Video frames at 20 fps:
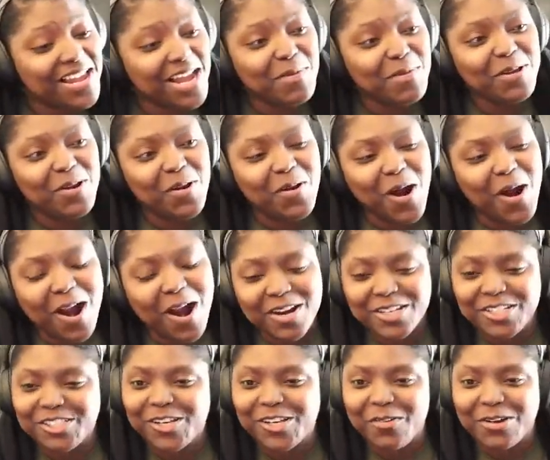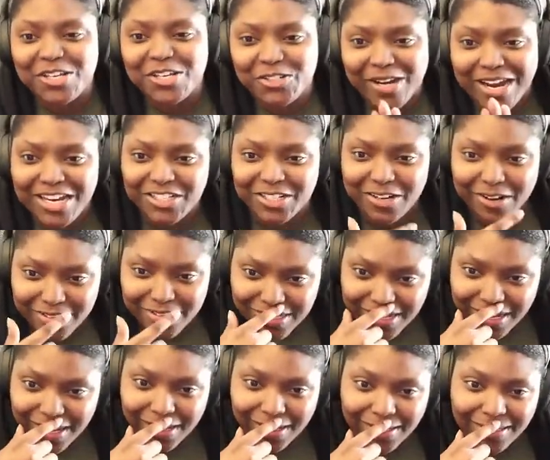coming on our show and trashing our
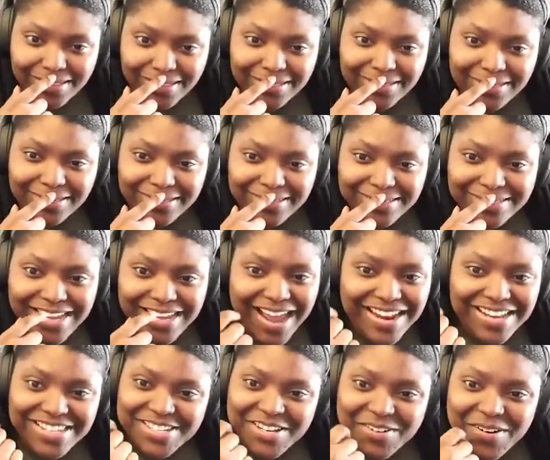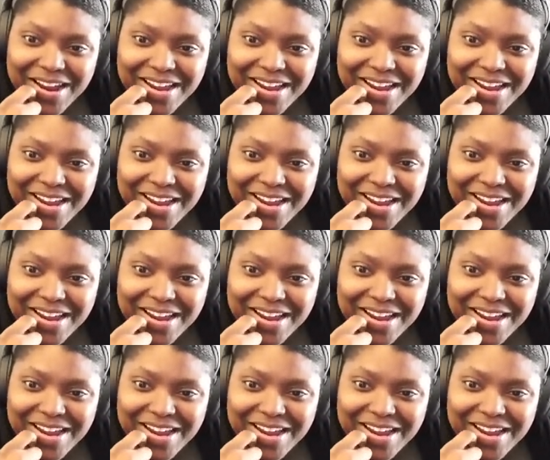state. That is crazy.